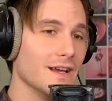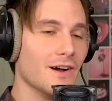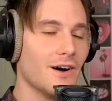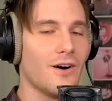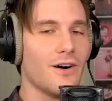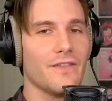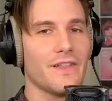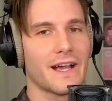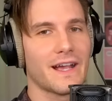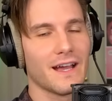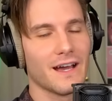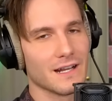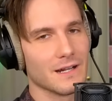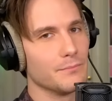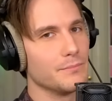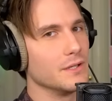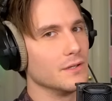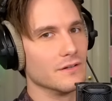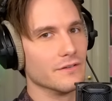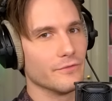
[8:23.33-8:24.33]
All that kind of
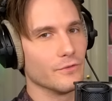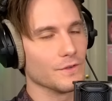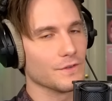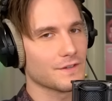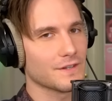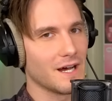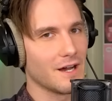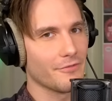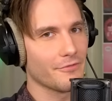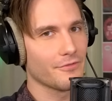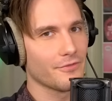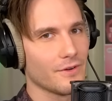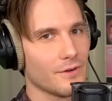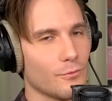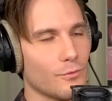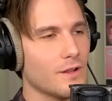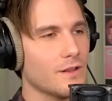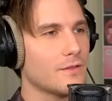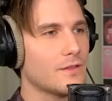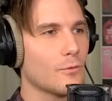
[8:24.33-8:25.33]
beautiful stuff.
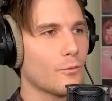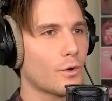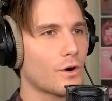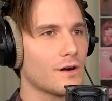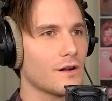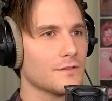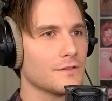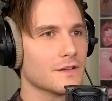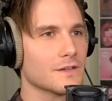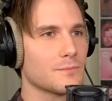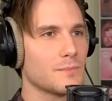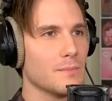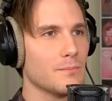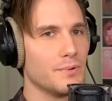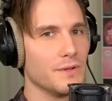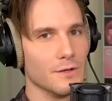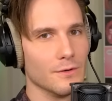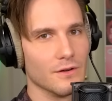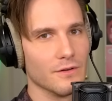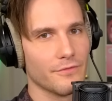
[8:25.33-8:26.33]
Wouldn't the world just be
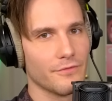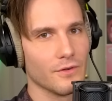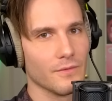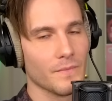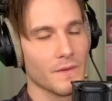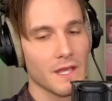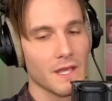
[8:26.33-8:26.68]
beautiful?